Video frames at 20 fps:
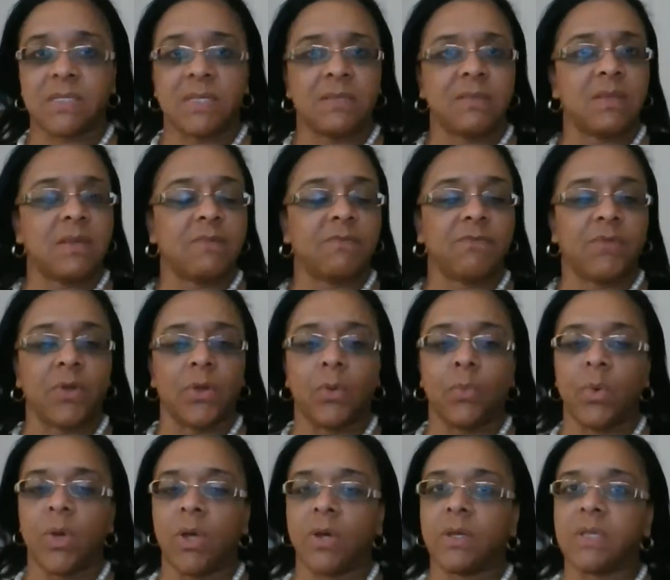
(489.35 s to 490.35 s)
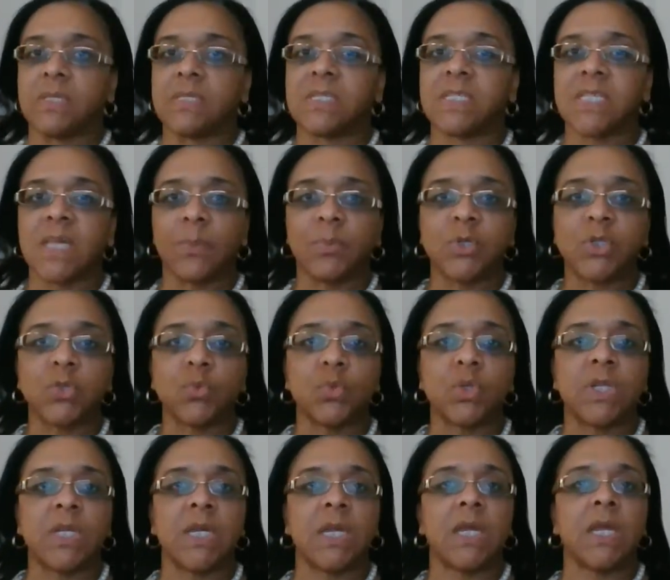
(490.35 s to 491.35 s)
They think very well
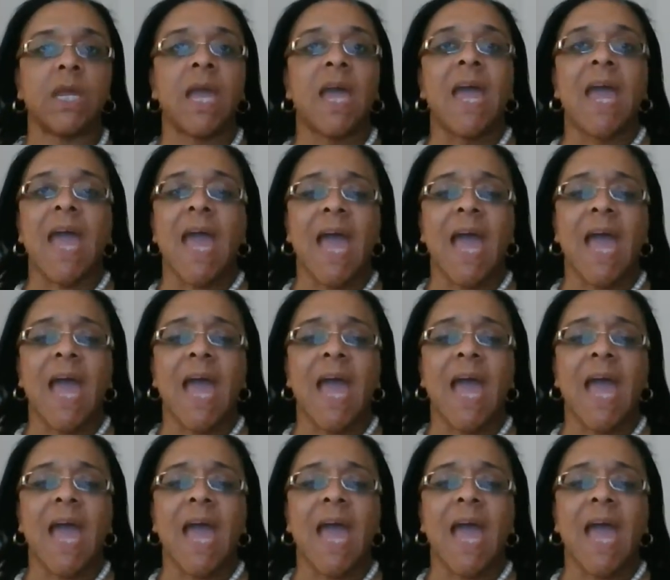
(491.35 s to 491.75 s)
conceptually,